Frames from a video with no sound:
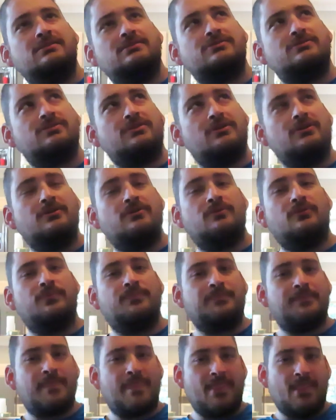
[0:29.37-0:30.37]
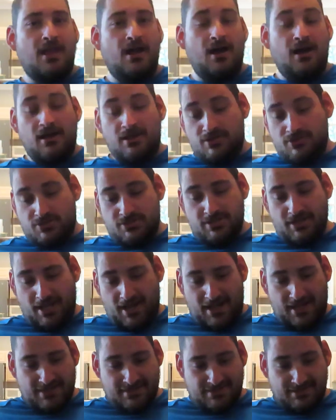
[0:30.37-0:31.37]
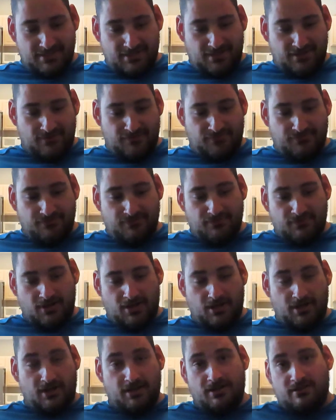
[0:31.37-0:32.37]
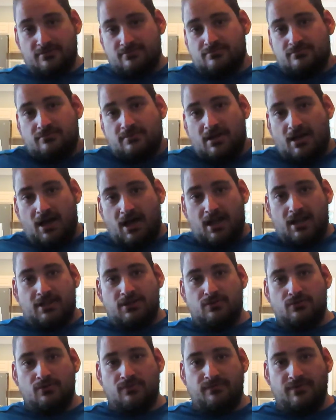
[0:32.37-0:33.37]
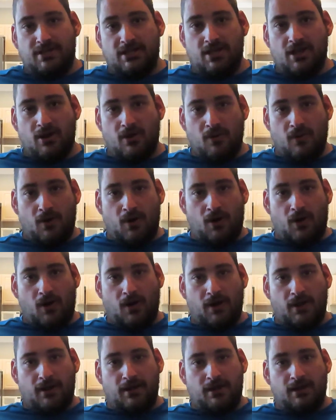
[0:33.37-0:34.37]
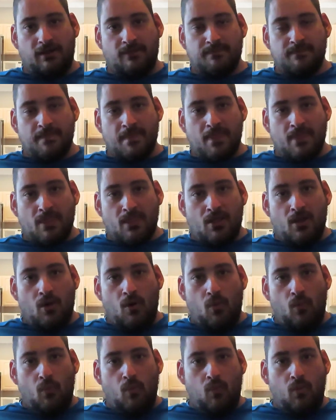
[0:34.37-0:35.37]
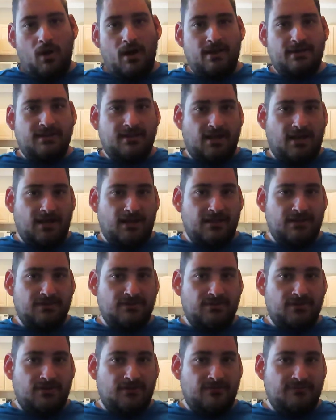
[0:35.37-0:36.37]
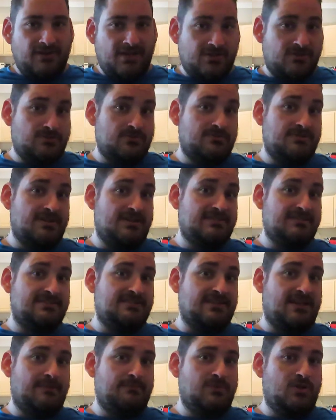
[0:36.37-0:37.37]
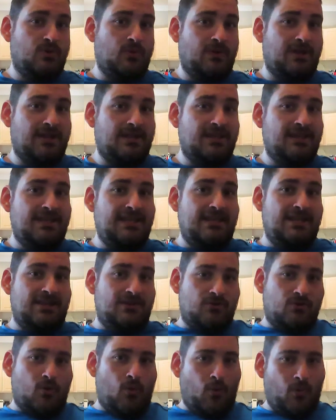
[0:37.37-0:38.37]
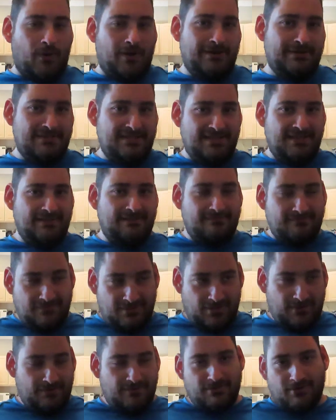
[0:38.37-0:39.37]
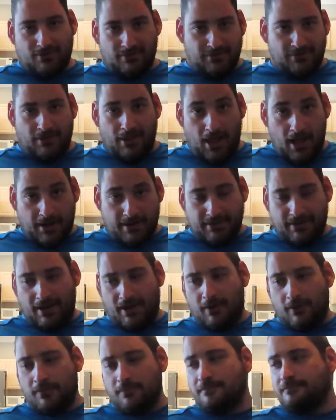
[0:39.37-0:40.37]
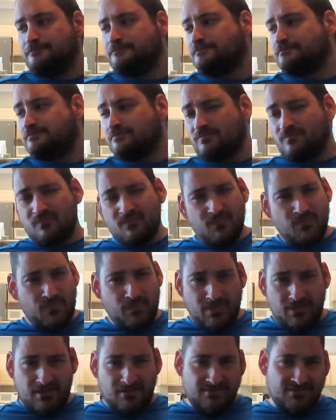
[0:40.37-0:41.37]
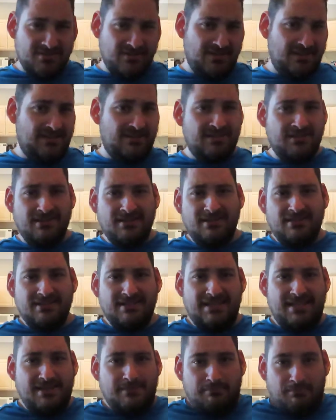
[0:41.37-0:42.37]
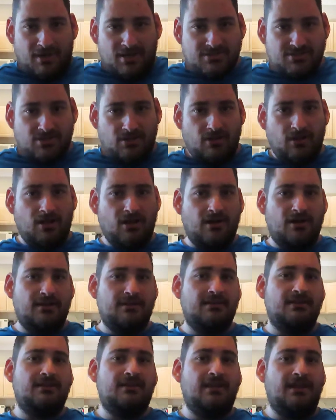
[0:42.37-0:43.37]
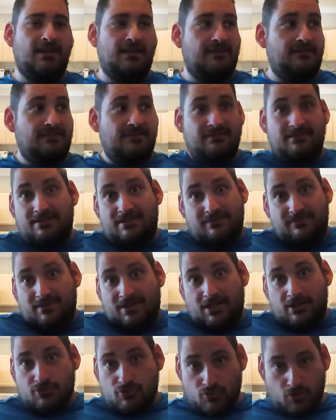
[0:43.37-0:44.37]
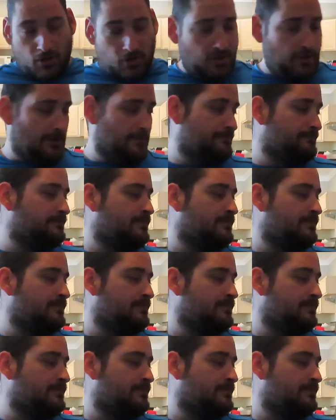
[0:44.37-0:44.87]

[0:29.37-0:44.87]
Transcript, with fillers: So uh, she asked if uh, I could do a video on what kind of exercises I'm doing in quarantine, you know, during the lockdown to keep muscle on and to even get stronger.